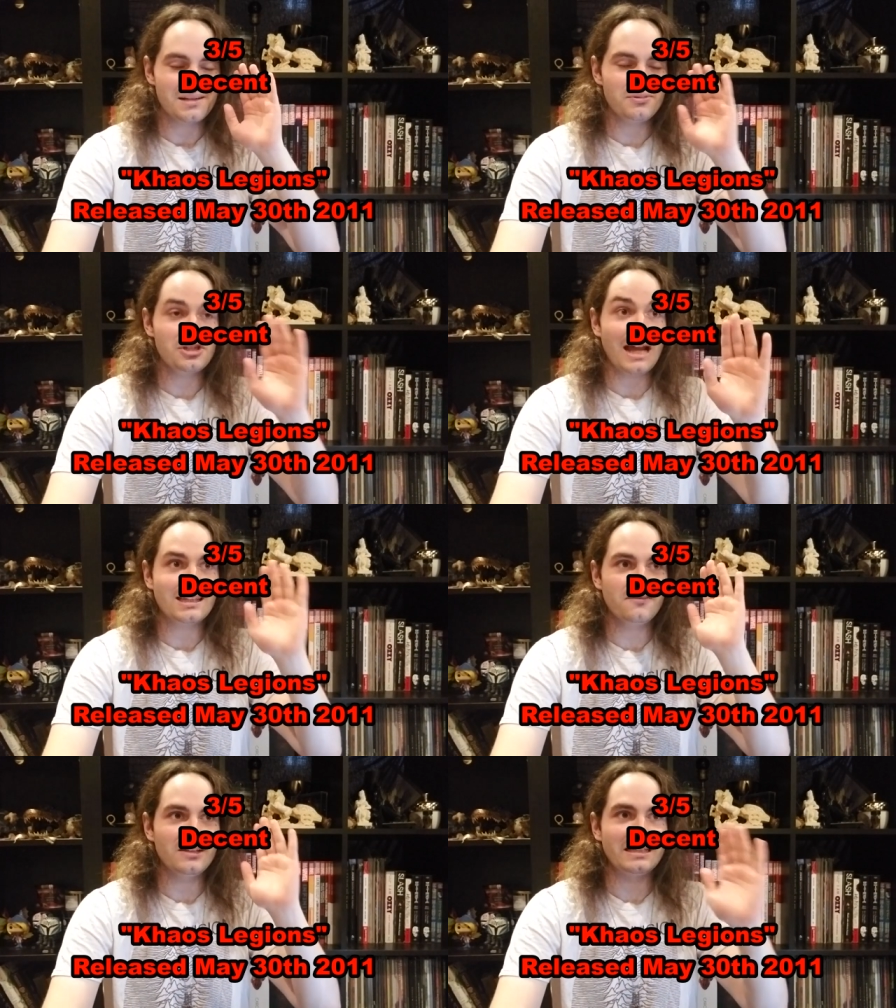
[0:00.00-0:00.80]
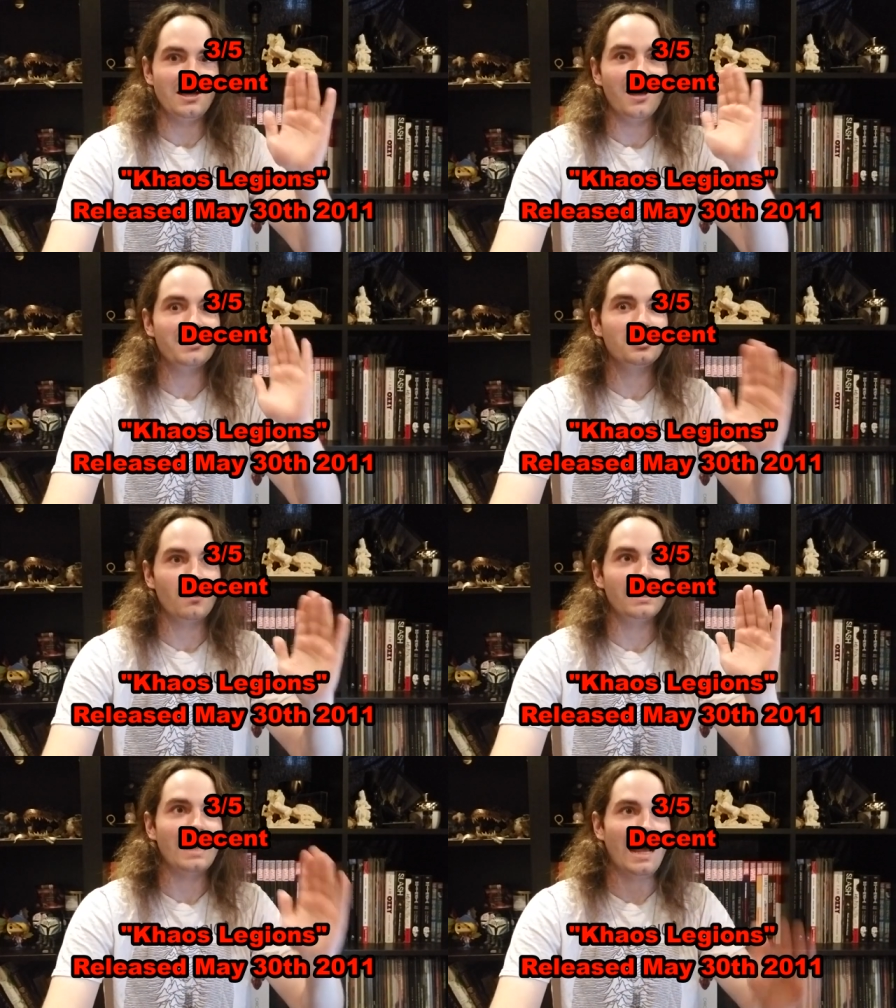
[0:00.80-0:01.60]
objectively not a
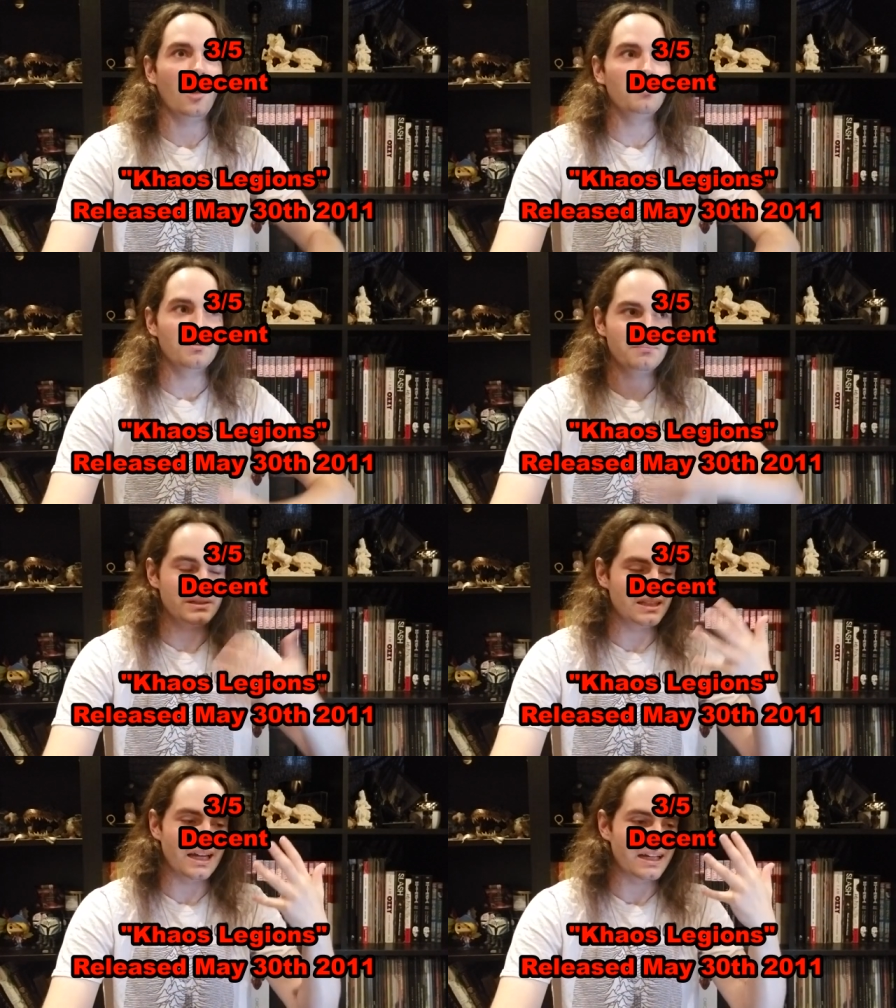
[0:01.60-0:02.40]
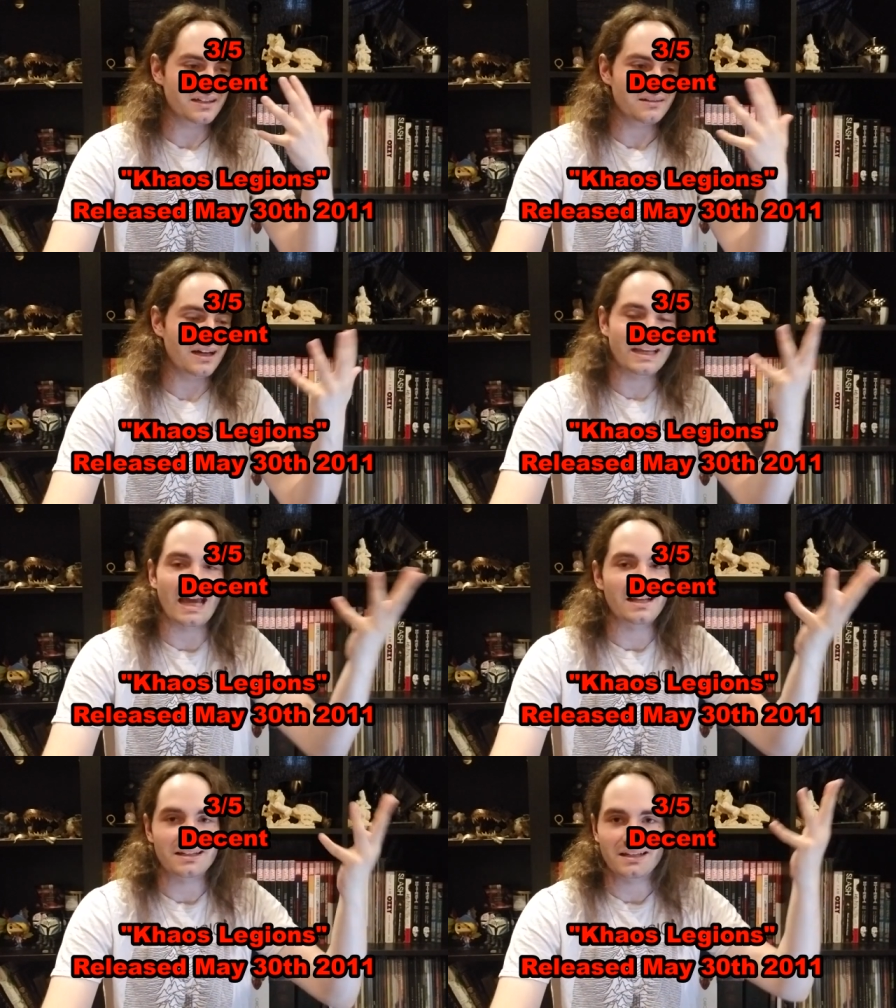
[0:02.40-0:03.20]
great album, but like,
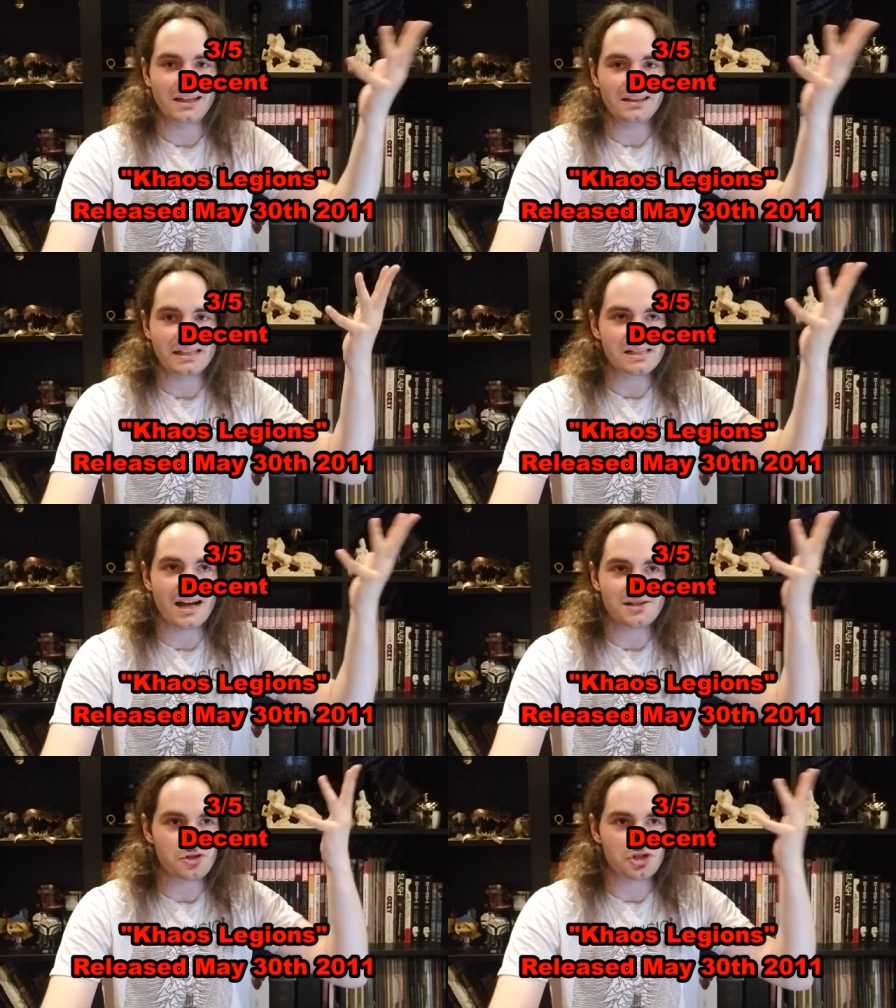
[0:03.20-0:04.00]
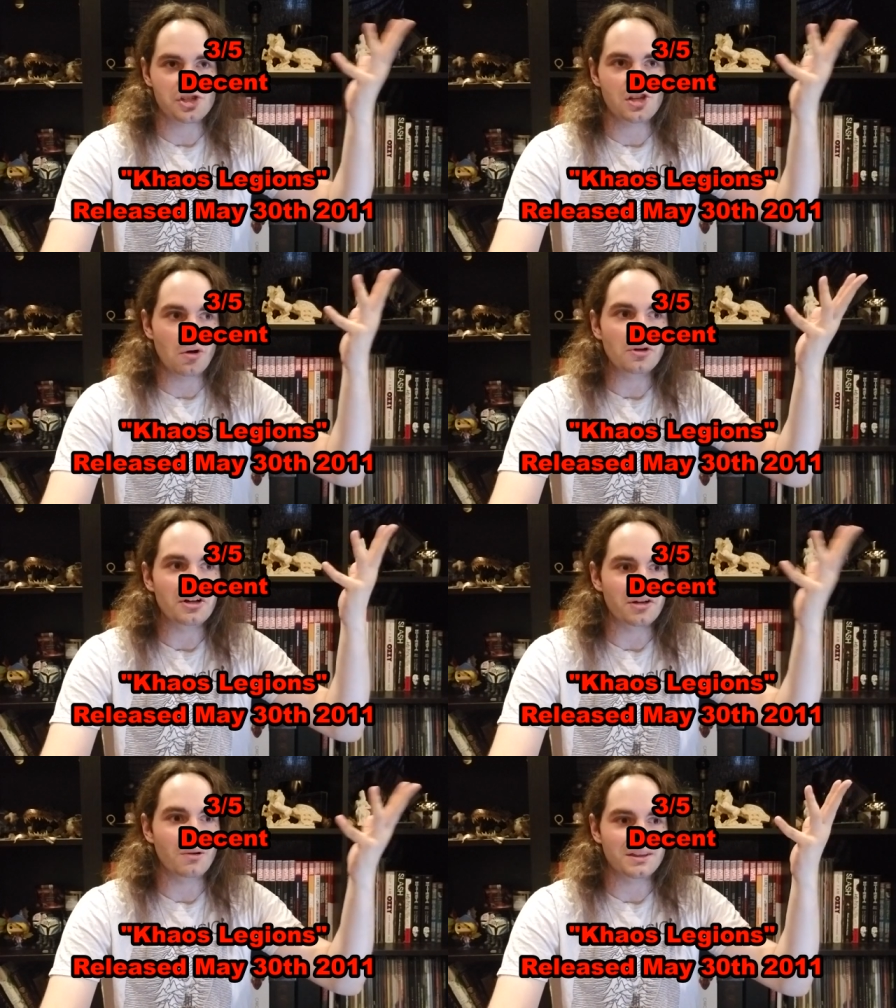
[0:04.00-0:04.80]
again, these guys are just so
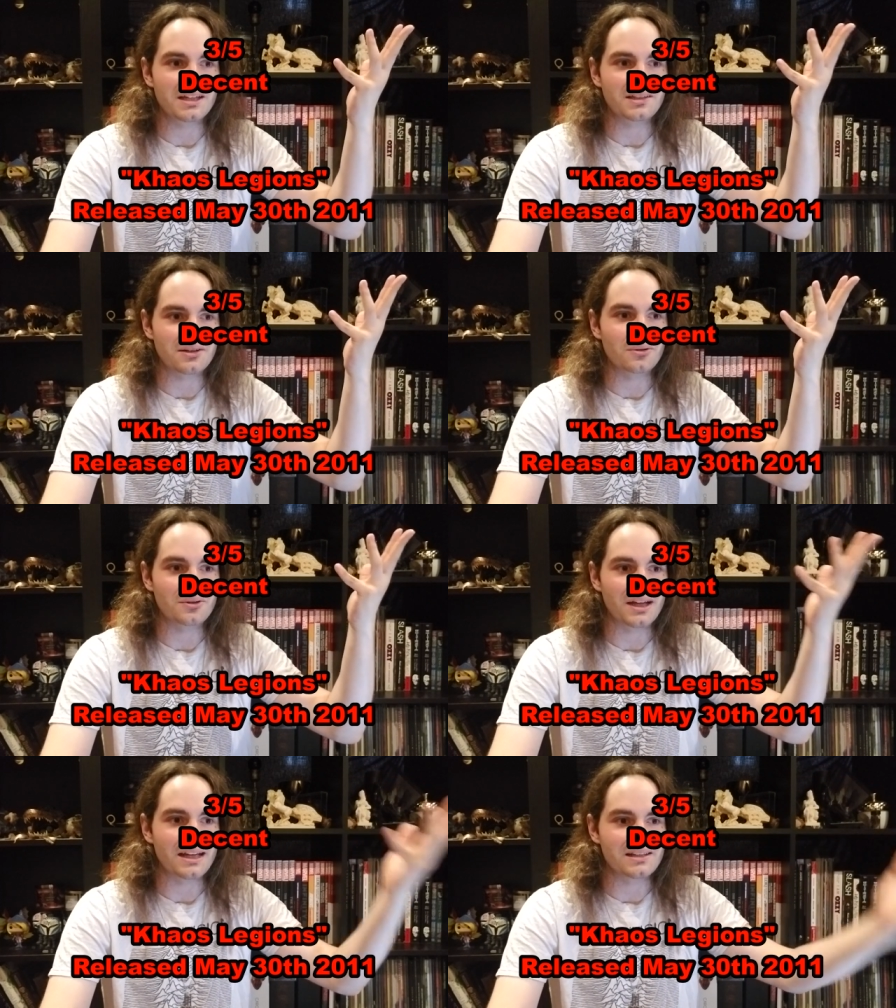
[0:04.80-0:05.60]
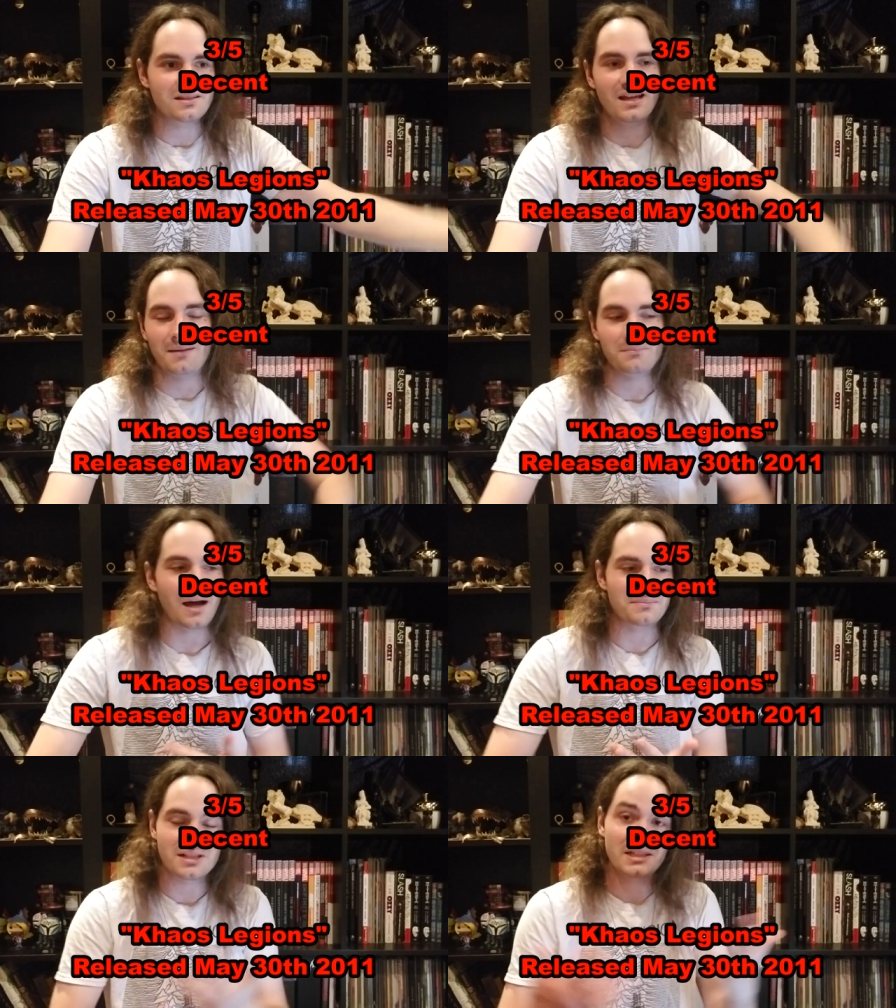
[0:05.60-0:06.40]
good at what they do that it I'm,
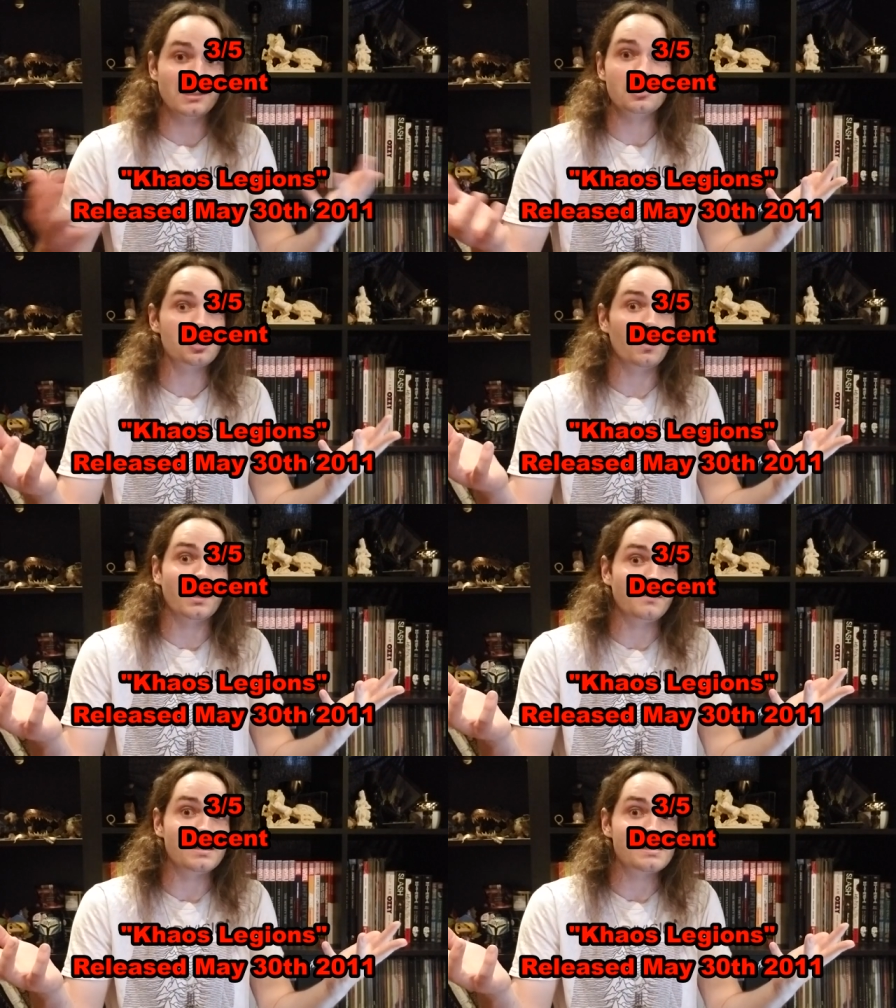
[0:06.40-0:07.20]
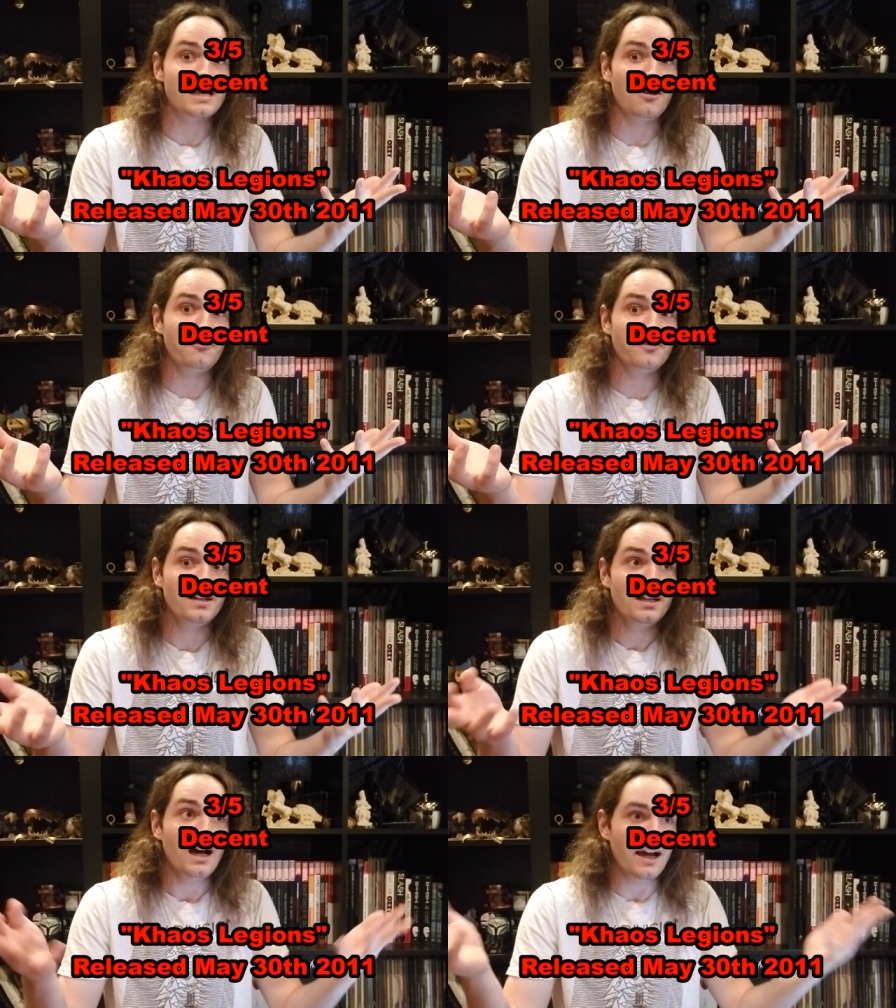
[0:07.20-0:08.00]
I'm still enjoying myself.
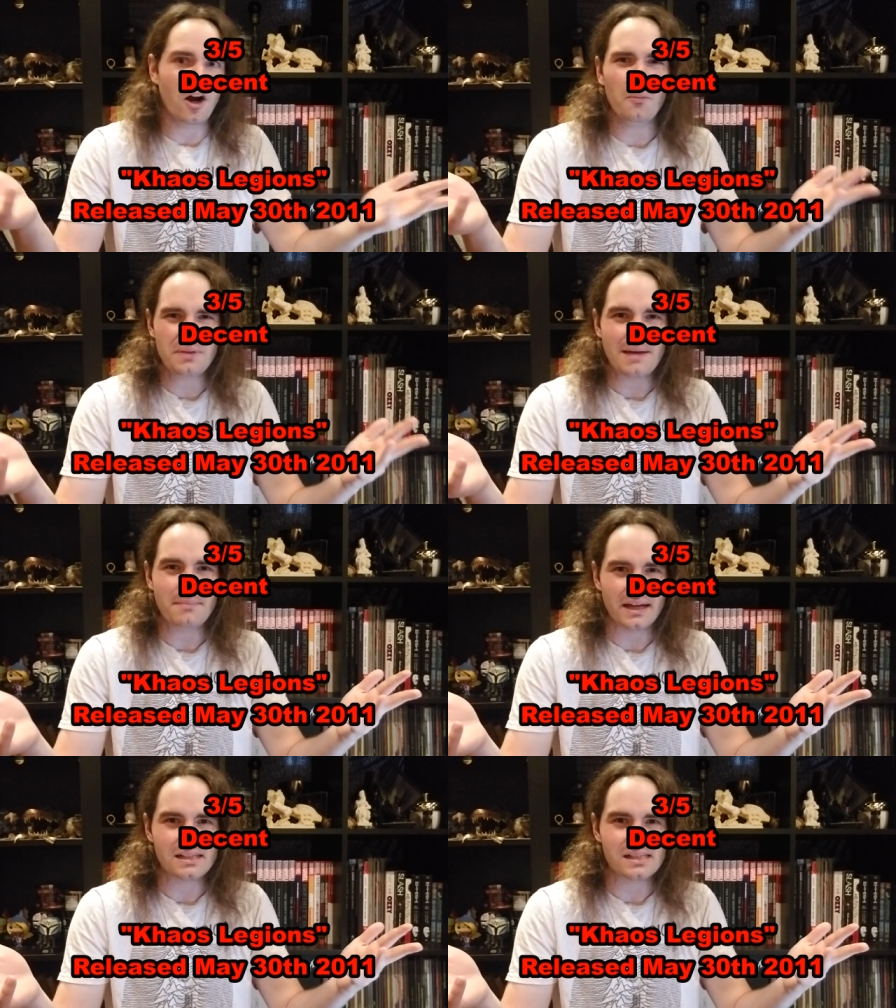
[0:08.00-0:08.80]
I hope that makes